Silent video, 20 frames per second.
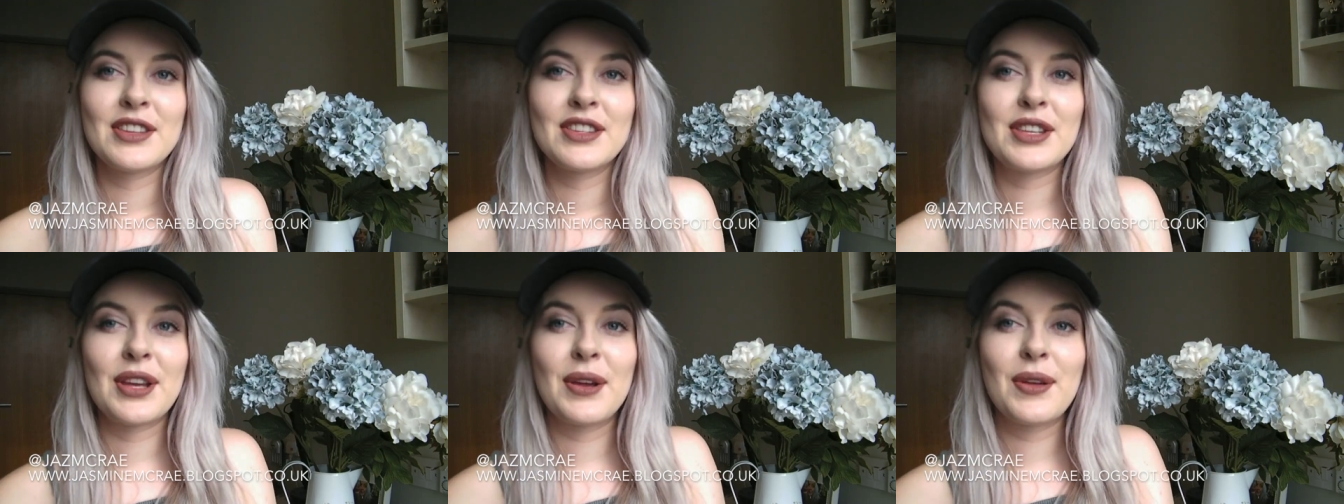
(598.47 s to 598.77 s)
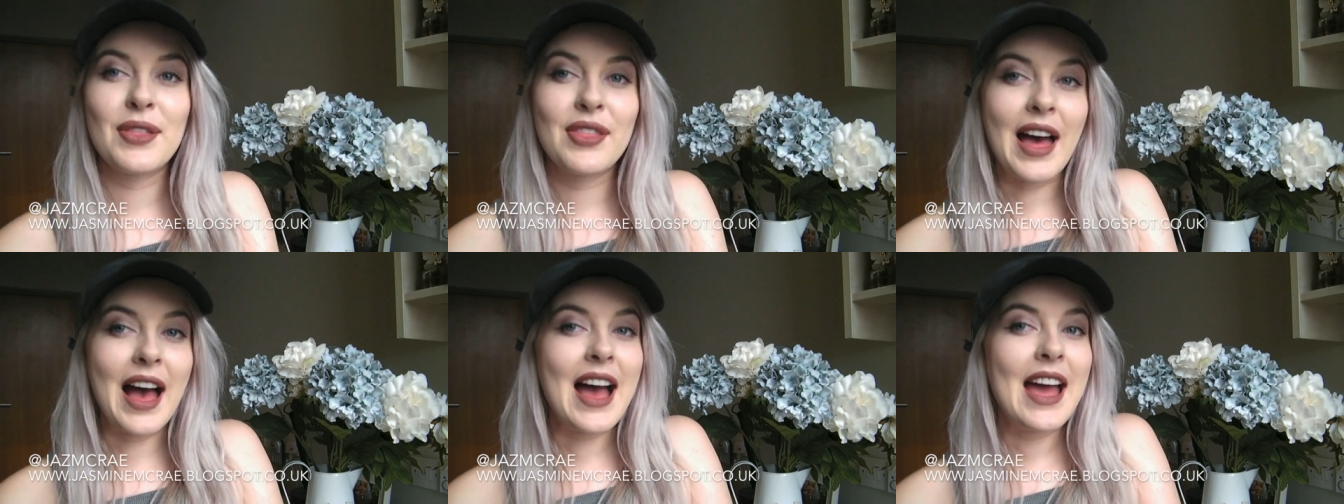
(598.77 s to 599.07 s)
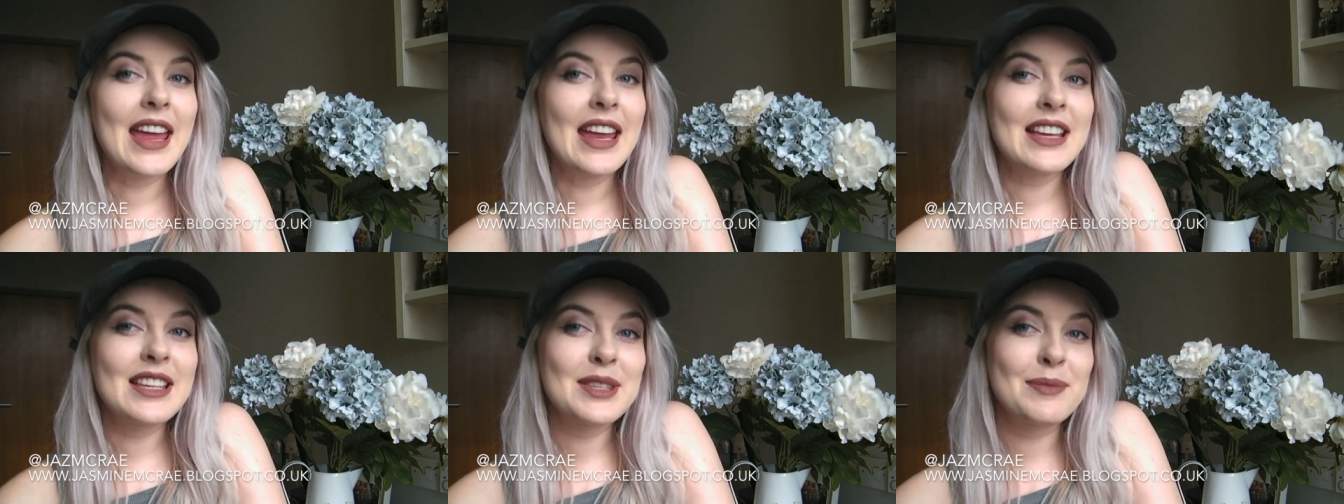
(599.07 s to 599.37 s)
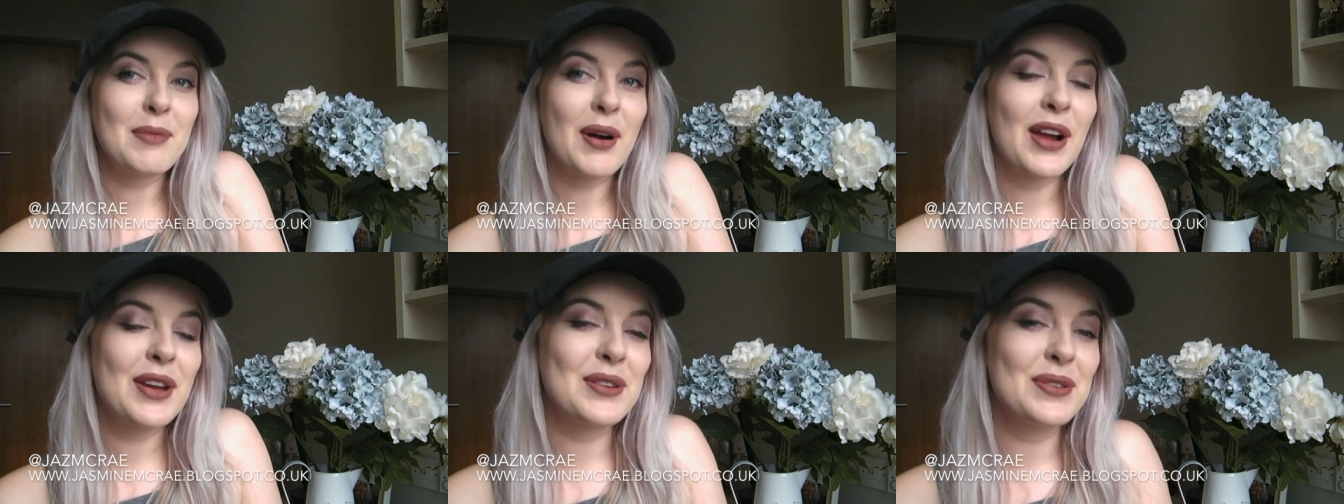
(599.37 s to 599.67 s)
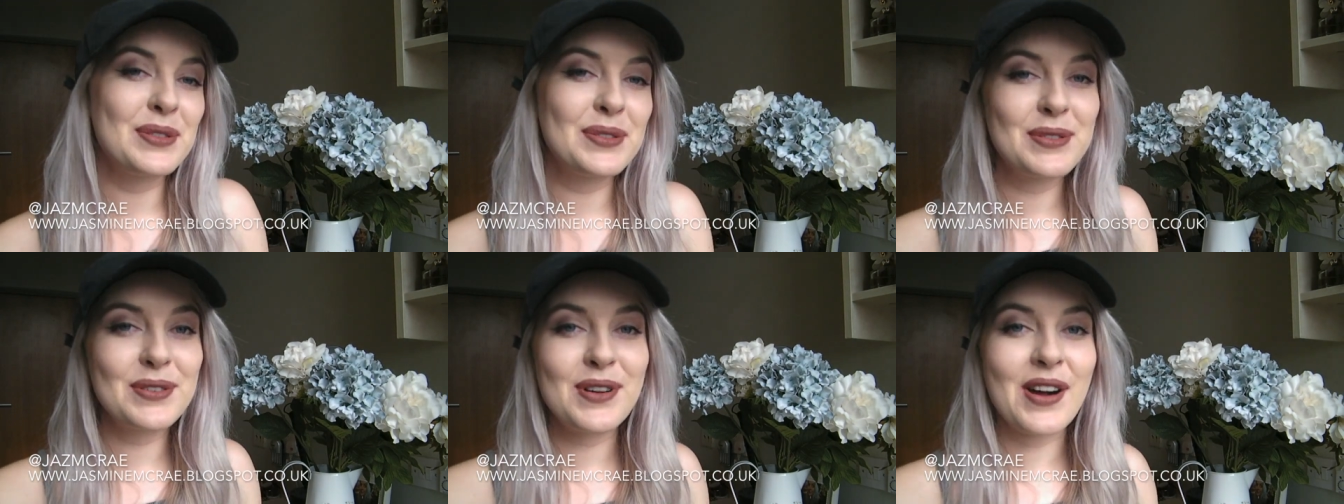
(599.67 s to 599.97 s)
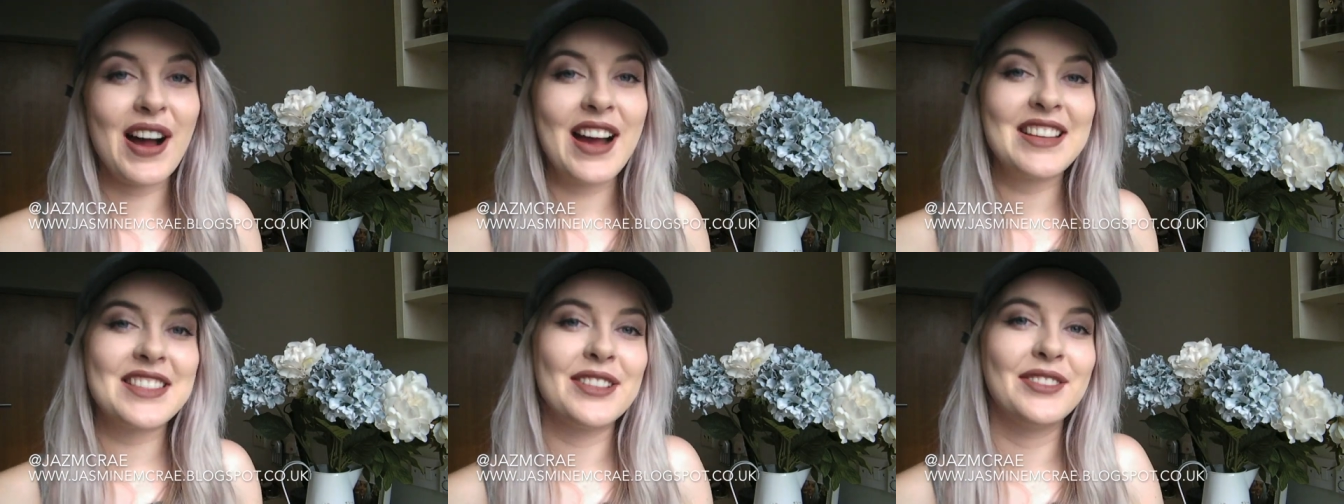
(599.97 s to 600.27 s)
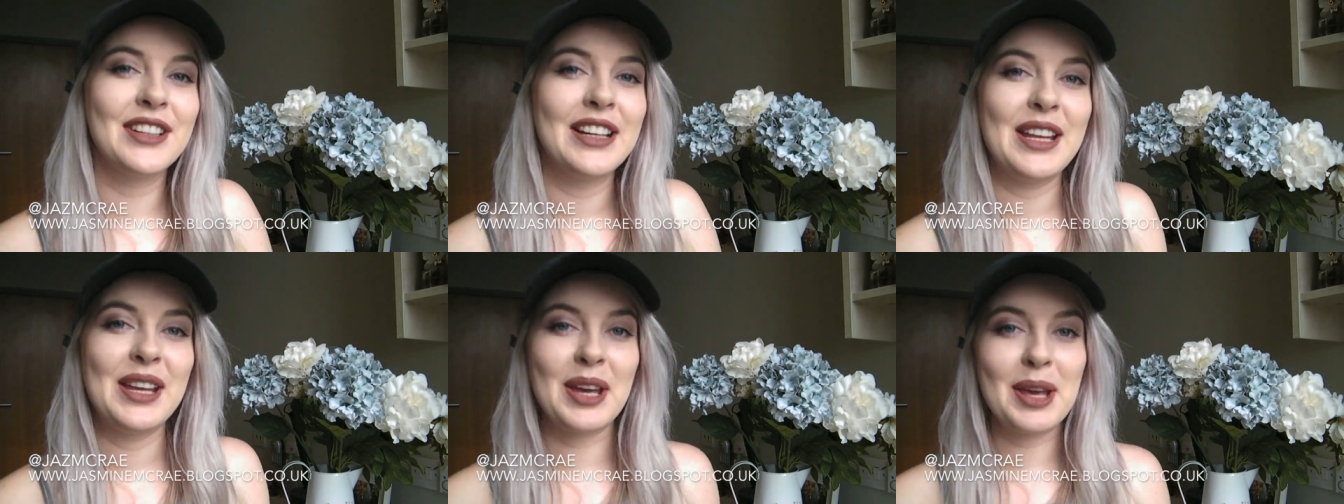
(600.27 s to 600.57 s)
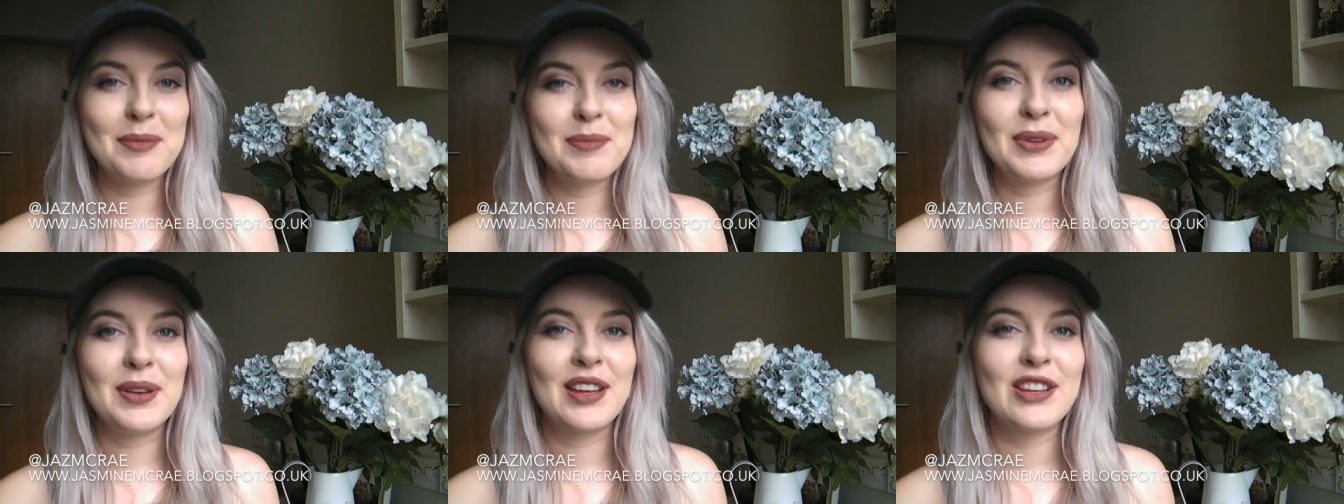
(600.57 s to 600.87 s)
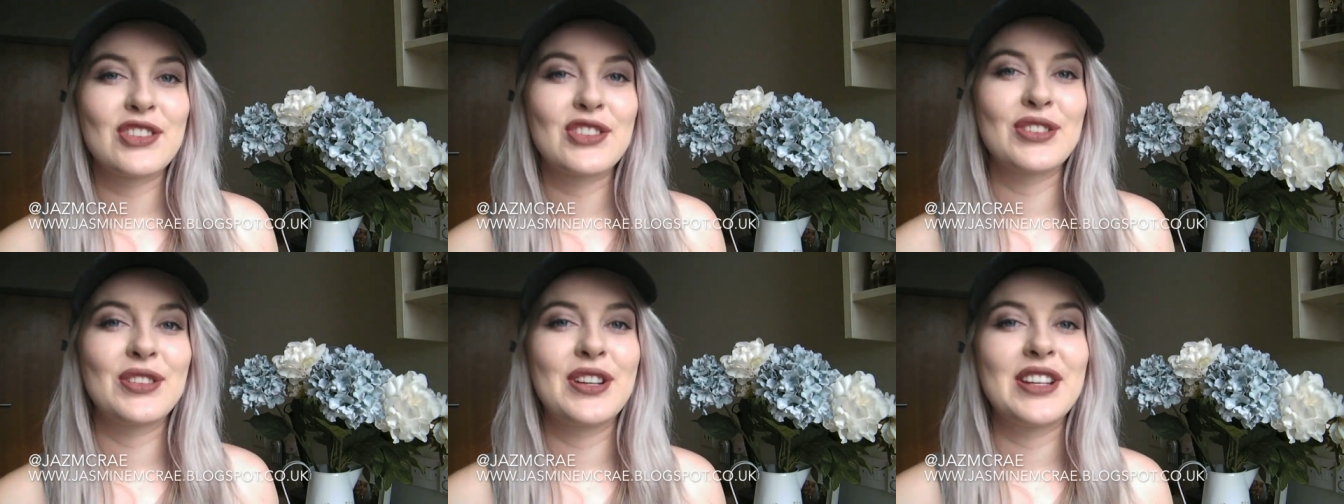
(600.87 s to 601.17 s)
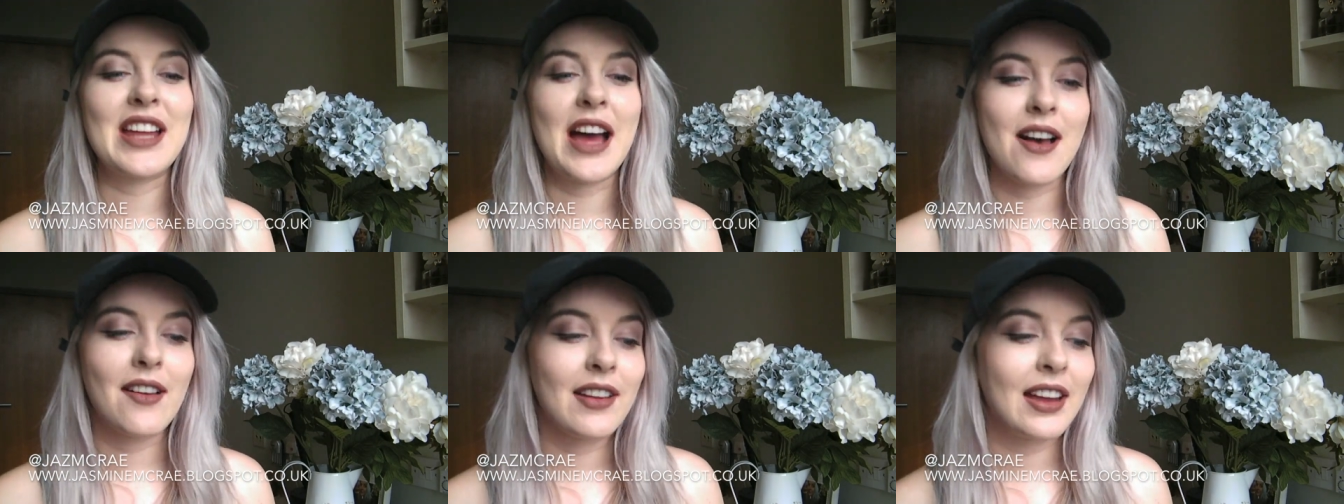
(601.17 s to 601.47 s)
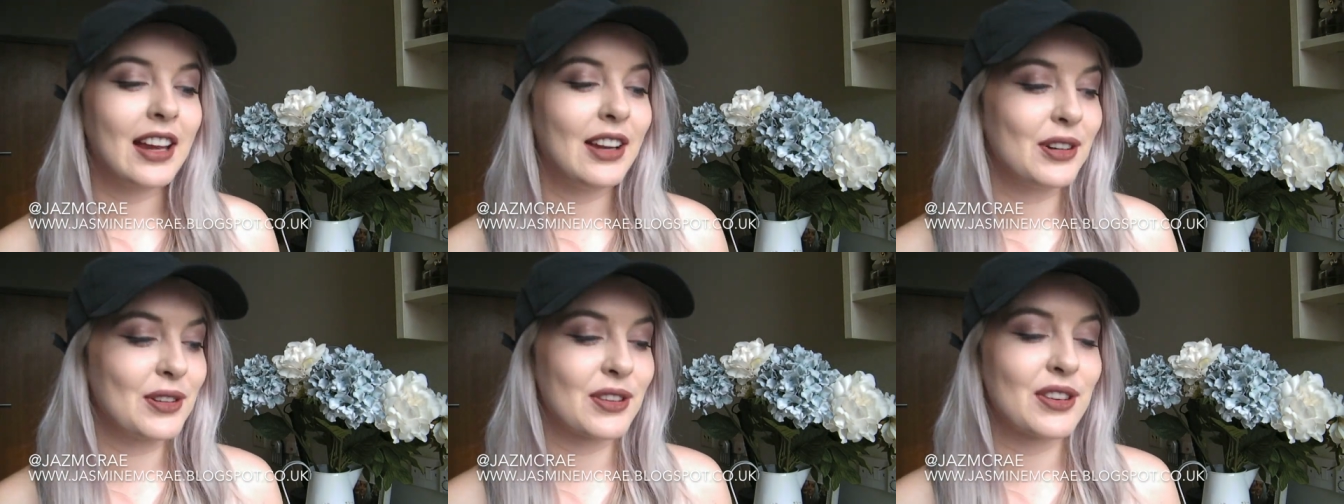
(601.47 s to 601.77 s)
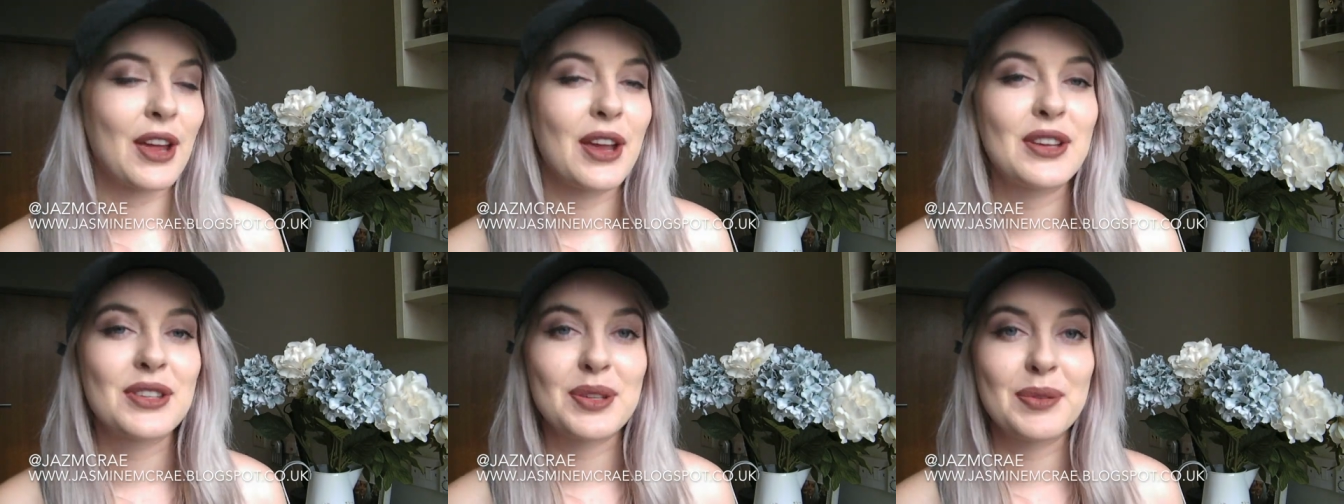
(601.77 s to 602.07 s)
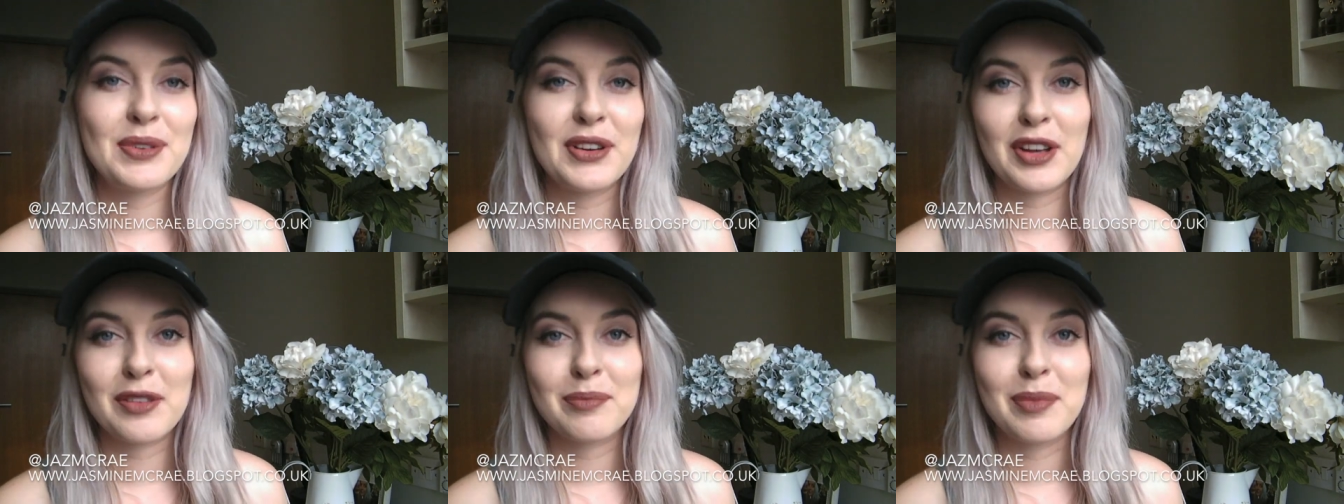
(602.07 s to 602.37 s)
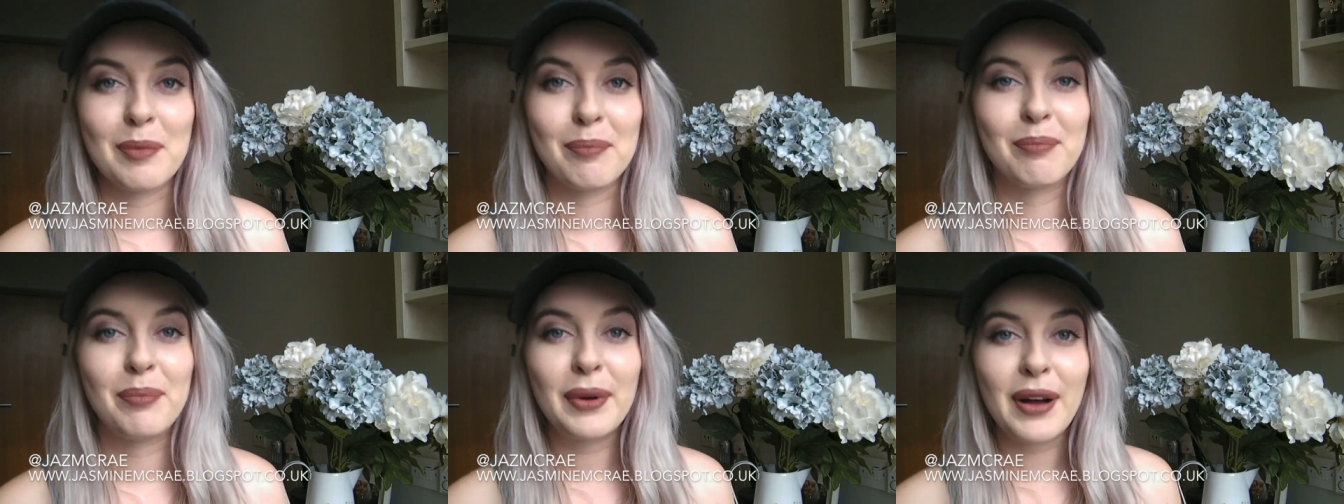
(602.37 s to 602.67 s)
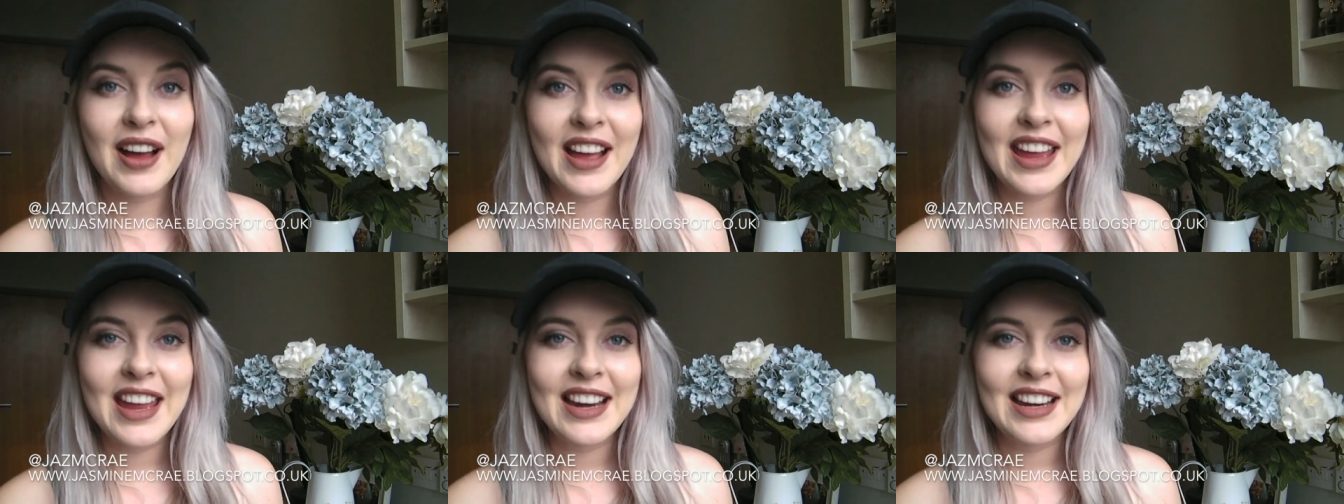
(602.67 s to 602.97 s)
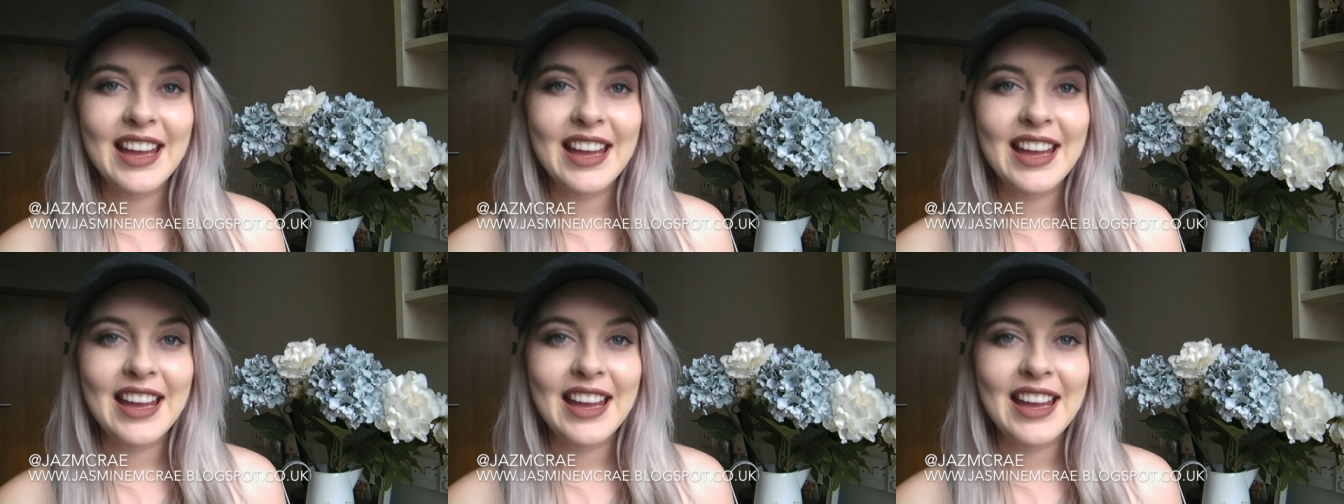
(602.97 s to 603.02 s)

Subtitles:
So that is my haul, guys. I really hope you enjoyed having a little nose at what I've been buying